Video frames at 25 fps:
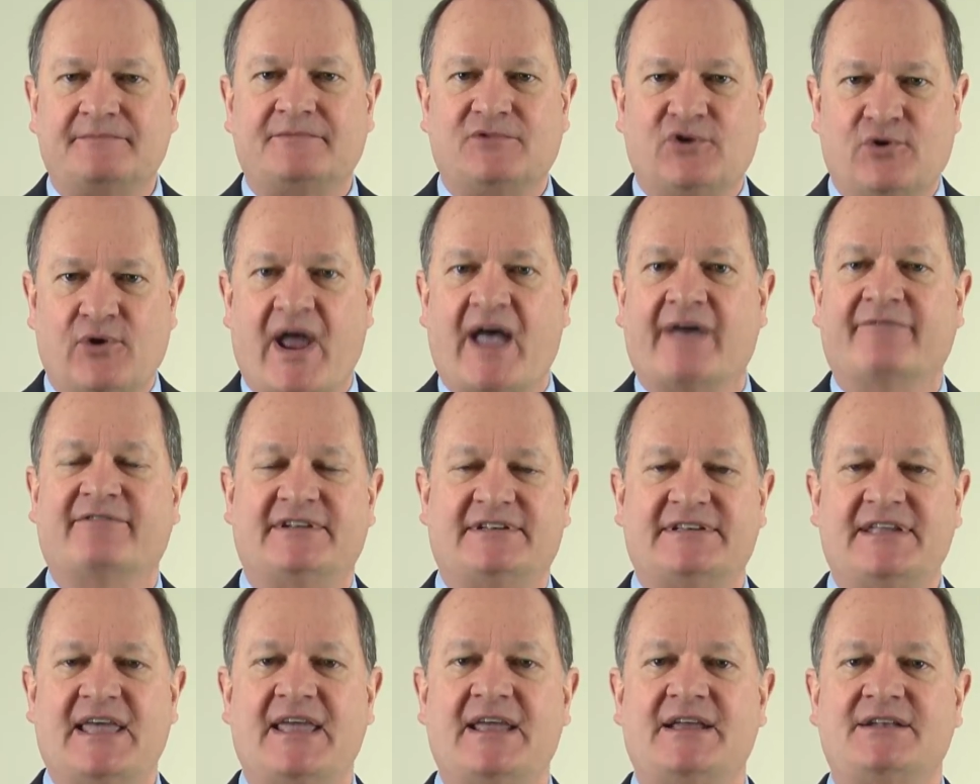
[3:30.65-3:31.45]

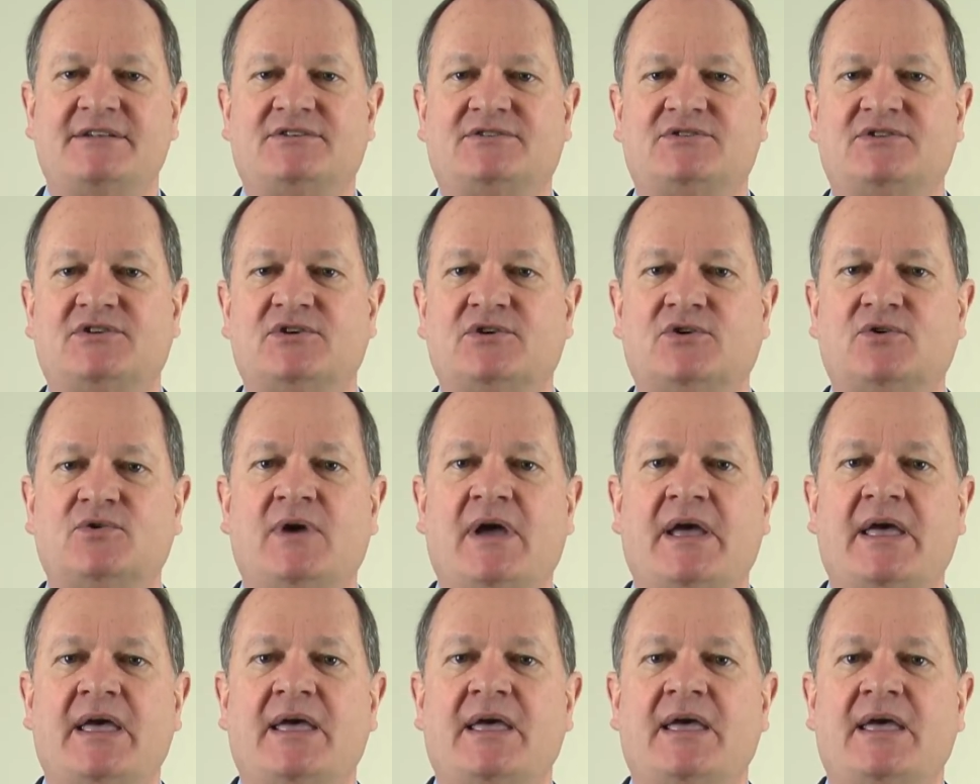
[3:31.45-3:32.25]
gravitate
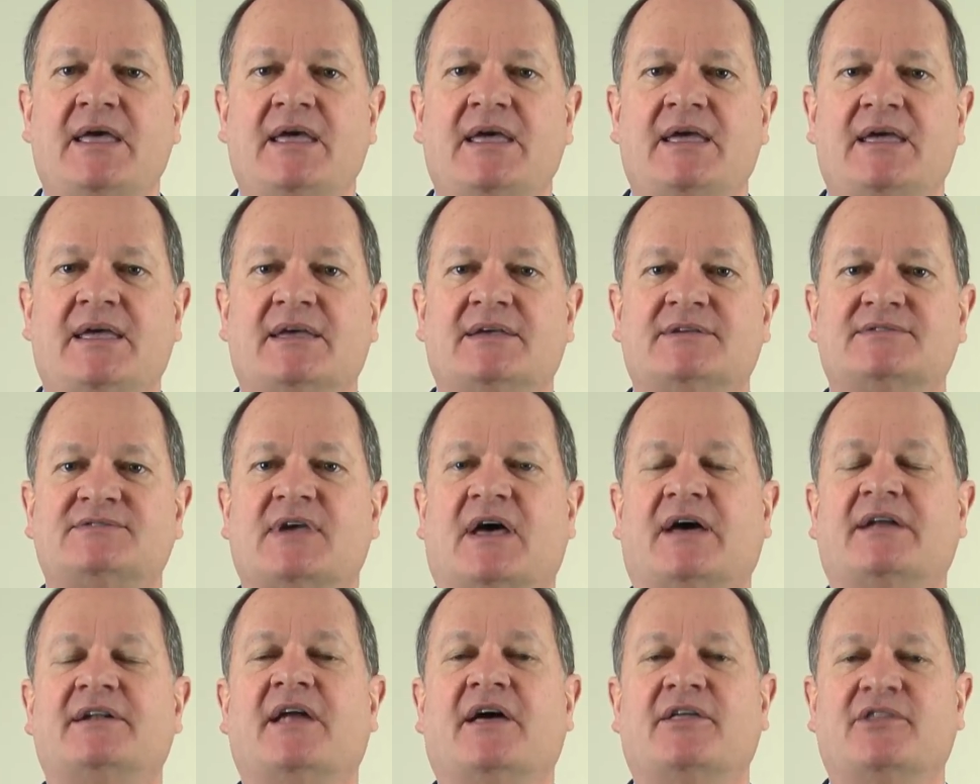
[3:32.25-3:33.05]
to, is
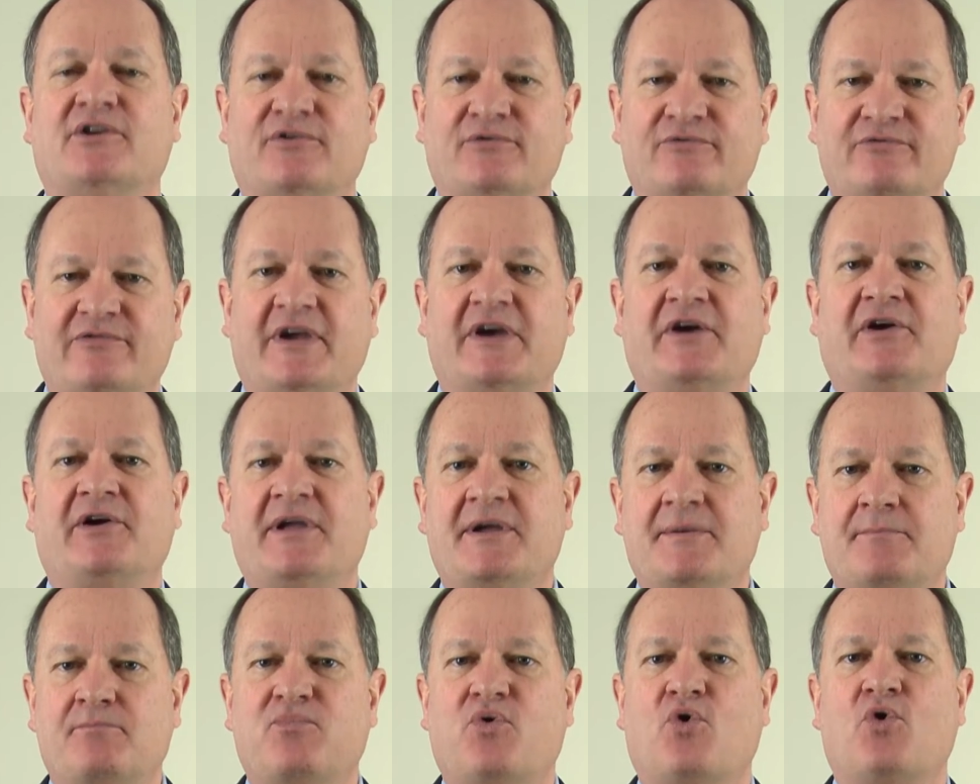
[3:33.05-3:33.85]
another
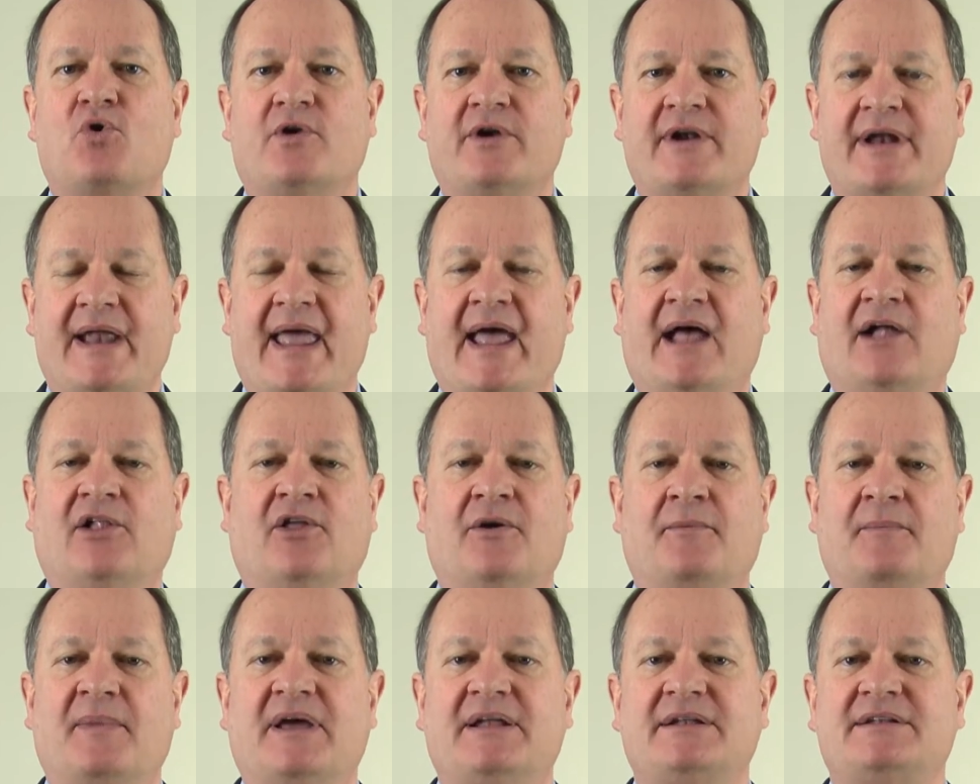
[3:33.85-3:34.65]
very important
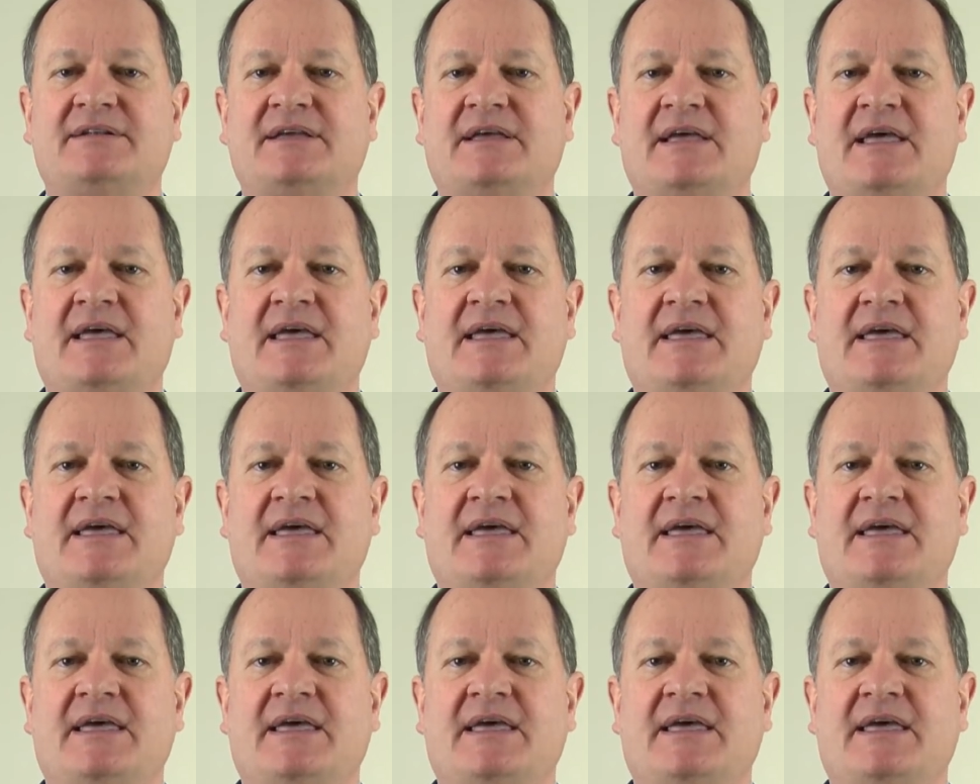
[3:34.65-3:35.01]
element.